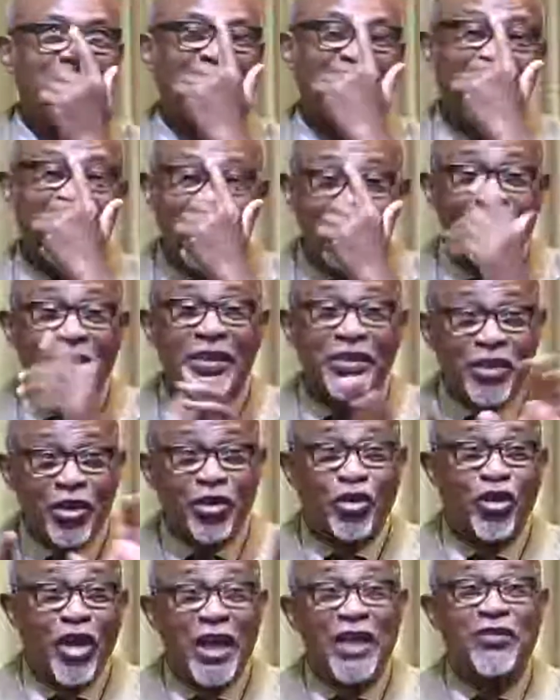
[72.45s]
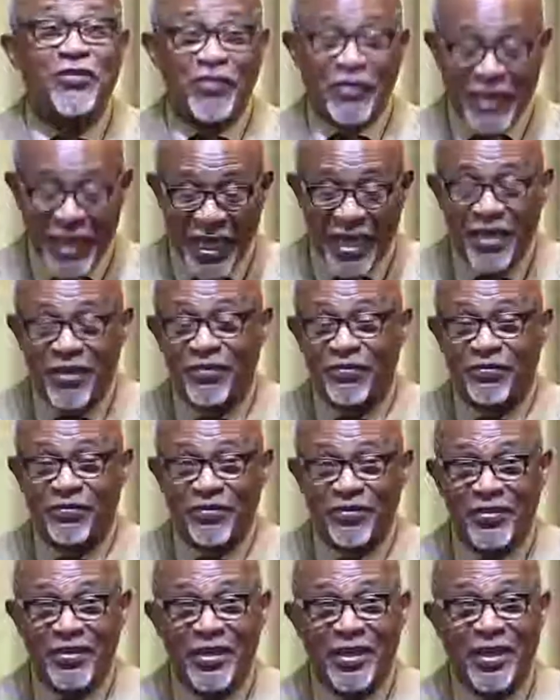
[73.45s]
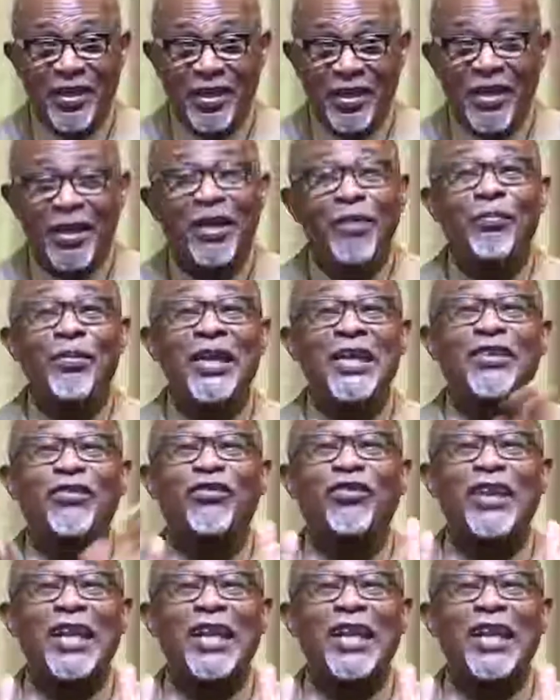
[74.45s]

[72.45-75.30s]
Living the Christ life means